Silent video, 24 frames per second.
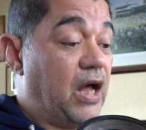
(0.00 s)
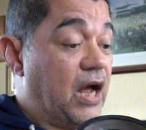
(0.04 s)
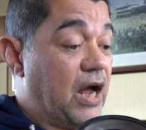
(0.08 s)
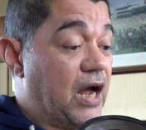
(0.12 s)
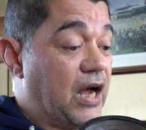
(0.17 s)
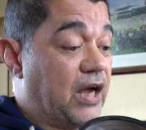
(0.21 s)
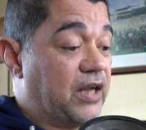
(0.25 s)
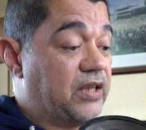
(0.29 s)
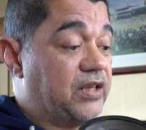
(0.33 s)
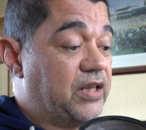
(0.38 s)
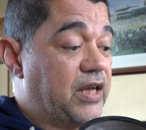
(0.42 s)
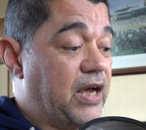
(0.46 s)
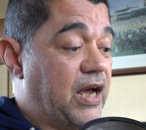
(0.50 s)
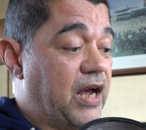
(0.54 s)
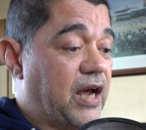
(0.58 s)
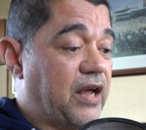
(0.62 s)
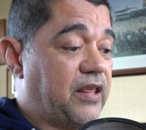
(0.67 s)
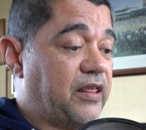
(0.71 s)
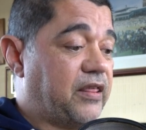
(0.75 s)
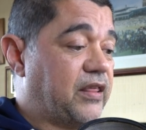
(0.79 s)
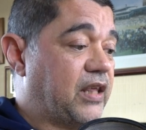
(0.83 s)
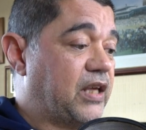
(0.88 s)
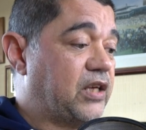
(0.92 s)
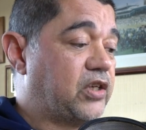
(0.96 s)
And yeah, I
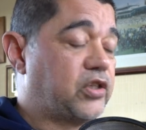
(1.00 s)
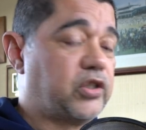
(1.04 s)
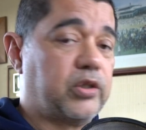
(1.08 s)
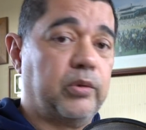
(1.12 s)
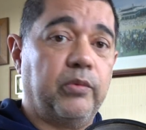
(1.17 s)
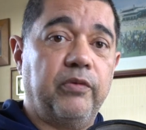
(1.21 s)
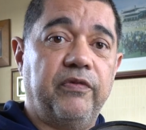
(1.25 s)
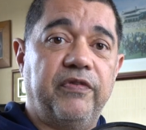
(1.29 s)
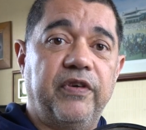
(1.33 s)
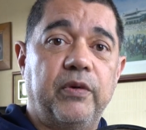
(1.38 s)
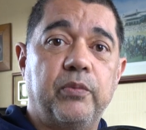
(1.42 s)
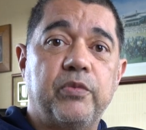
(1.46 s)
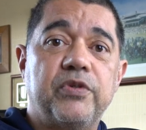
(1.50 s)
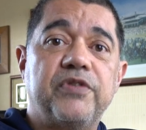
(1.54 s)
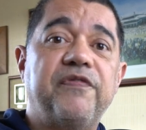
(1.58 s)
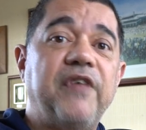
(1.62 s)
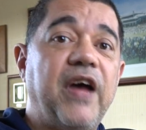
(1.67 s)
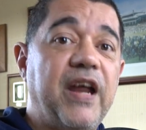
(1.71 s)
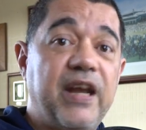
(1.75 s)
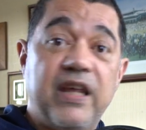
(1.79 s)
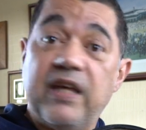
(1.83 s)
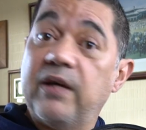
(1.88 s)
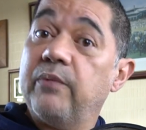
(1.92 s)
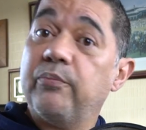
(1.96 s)
think some of it was
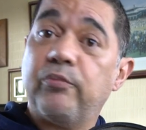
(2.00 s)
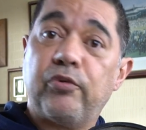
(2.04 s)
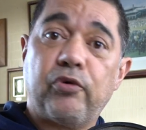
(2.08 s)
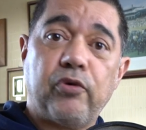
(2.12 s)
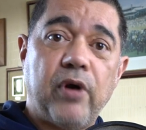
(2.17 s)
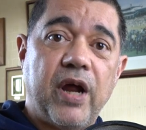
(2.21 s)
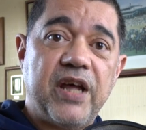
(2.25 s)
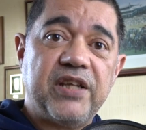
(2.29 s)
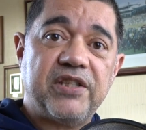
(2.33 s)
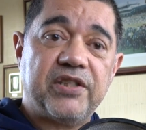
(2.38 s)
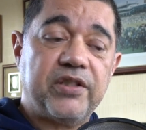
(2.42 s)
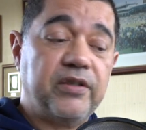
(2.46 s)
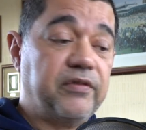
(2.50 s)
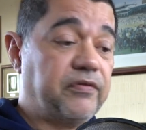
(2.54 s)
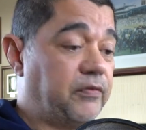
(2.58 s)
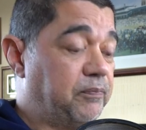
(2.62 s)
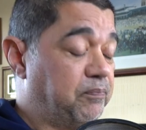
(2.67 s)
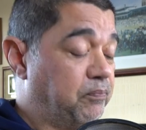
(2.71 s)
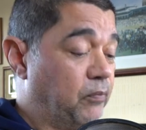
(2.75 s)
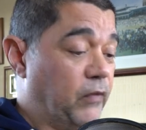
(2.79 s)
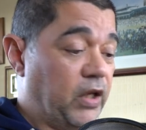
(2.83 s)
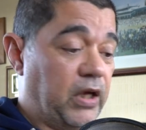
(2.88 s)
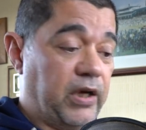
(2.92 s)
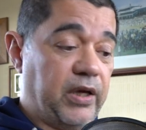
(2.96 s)
very impressive.
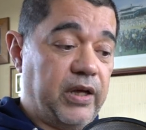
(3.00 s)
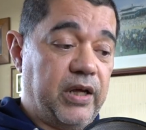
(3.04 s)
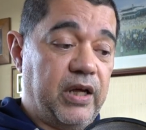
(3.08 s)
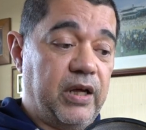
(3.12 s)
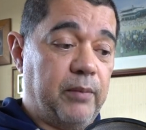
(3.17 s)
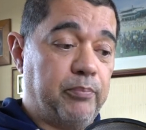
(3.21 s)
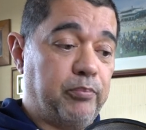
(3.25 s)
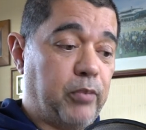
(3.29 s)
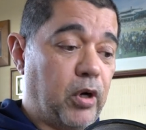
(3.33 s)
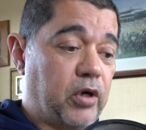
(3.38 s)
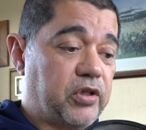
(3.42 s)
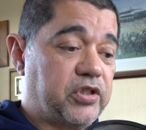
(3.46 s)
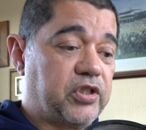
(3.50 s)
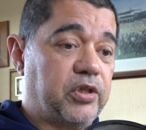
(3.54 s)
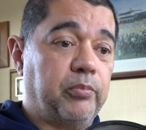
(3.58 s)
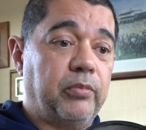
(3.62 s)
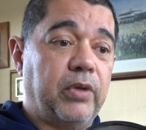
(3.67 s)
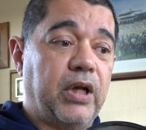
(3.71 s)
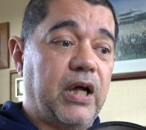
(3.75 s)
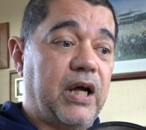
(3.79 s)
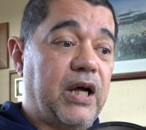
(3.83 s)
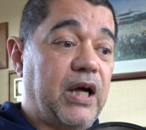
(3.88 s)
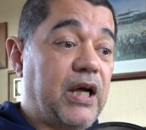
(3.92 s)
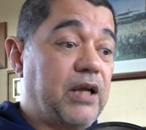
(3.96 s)
Uh, bottom
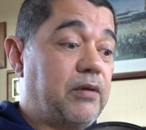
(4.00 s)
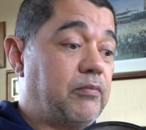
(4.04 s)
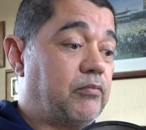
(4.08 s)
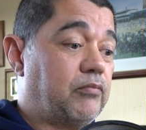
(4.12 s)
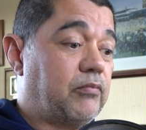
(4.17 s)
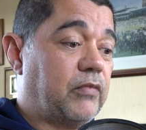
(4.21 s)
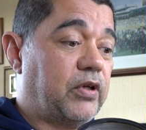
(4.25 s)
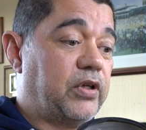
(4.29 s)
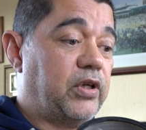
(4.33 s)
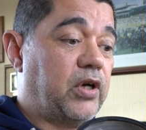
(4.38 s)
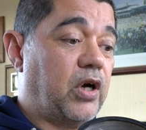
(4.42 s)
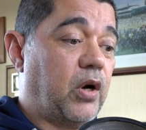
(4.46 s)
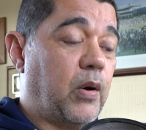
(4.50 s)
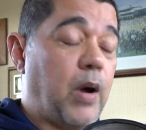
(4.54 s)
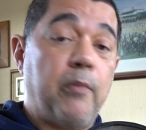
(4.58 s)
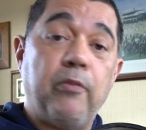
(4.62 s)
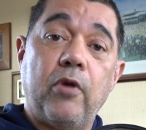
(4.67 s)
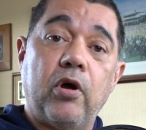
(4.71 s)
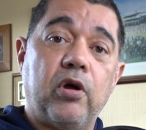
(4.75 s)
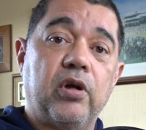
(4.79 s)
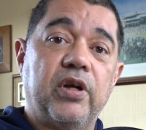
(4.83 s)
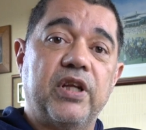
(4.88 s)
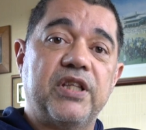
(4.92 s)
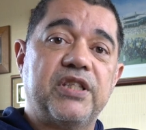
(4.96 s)
line, you know, I'm
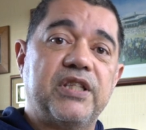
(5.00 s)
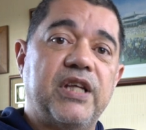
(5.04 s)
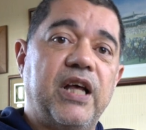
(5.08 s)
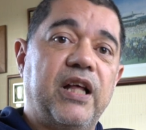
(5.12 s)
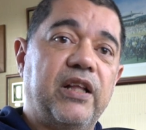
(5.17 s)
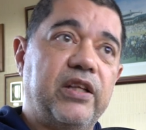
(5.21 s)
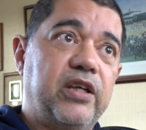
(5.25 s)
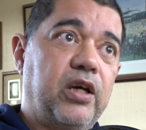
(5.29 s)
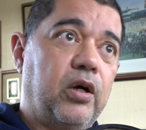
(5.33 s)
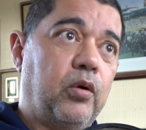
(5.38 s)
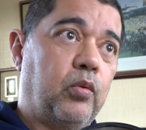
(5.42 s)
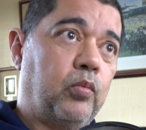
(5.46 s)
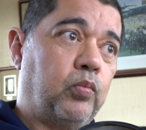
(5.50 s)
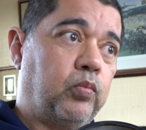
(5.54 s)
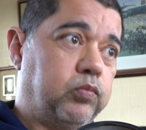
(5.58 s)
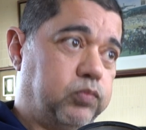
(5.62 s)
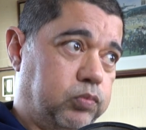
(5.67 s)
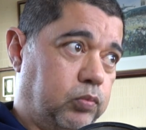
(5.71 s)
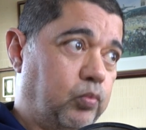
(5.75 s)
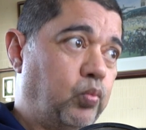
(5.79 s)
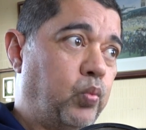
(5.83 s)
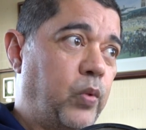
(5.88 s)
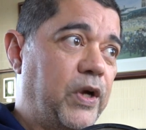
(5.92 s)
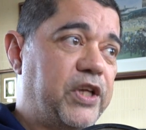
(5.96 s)
not going to tell you
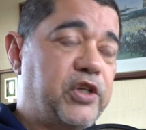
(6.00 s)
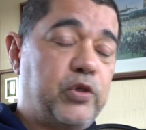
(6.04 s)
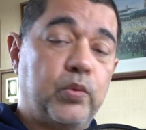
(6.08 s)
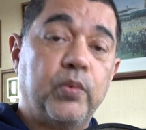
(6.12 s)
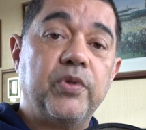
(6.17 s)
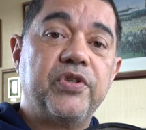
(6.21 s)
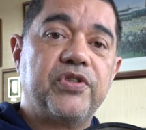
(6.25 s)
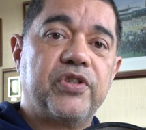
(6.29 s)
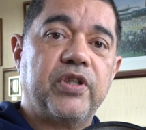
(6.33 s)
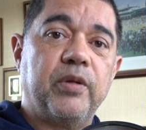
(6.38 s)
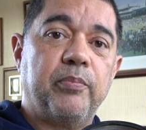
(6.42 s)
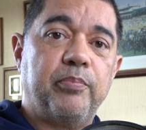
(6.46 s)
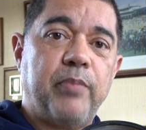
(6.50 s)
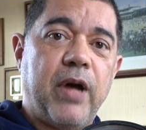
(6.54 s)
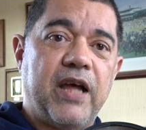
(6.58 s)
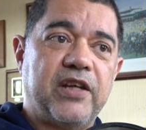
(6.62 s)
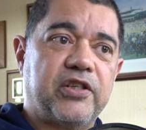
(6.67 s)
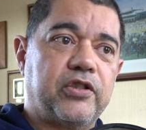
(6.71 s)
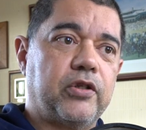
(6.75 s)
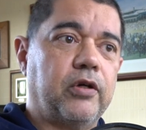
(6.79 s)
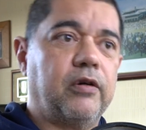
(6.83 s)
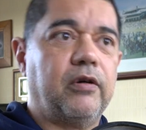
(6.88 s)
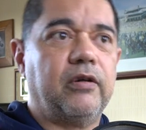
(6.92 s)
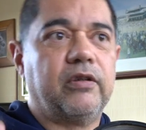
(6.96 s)
which was the
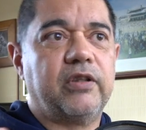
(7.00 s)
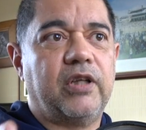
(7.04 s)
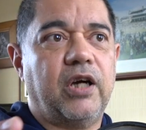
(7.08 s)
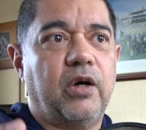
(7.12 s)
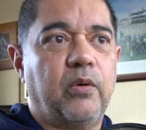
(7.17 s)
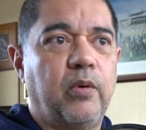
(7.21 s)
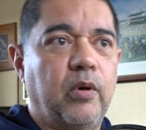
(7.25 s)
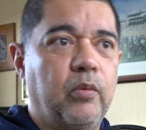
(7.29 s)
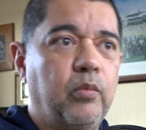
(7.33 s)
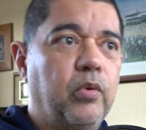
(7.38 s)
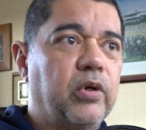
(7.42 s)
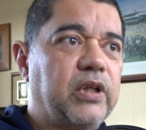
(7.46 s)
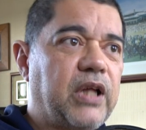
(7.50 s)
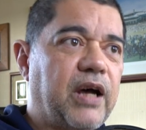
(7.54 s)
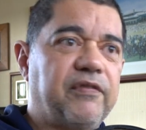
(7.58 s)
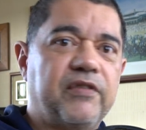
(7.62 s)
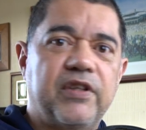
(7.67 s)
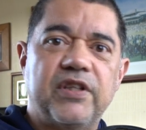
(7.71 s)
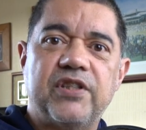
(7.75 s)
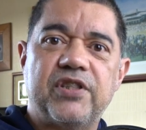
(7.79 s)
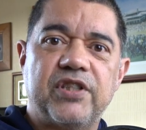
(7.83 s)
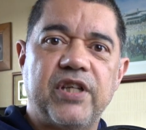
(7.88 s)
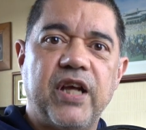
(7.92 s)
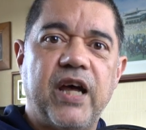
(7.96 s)
best, although I would have
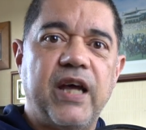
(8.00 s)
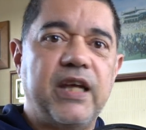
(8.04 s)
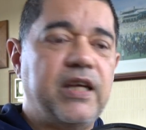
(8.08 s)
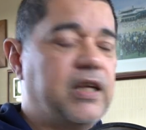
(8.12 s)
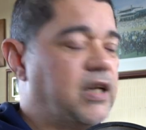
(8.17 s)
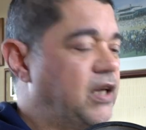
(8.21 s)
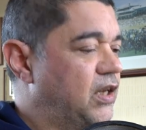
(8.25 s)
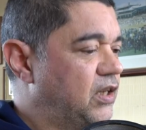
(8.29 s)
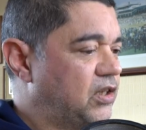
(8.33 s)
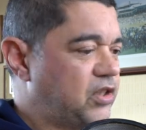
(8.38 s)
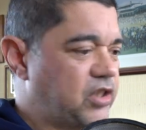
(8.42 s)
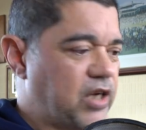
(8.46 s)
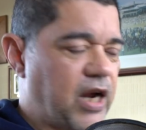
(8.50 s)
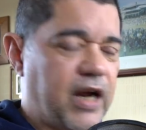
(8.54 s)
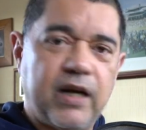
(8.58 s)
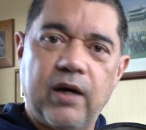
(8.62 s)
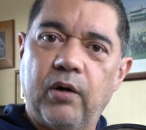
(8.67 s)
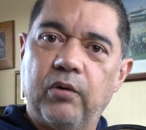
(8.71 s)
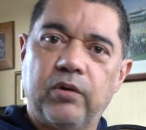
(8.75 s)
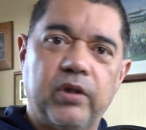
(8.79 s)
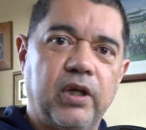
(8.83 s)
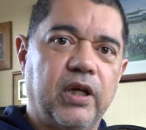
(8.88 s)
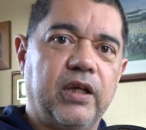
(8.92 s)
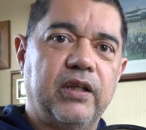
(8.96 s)
to say check
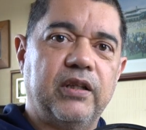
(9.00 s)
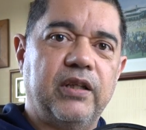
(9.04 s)
out the,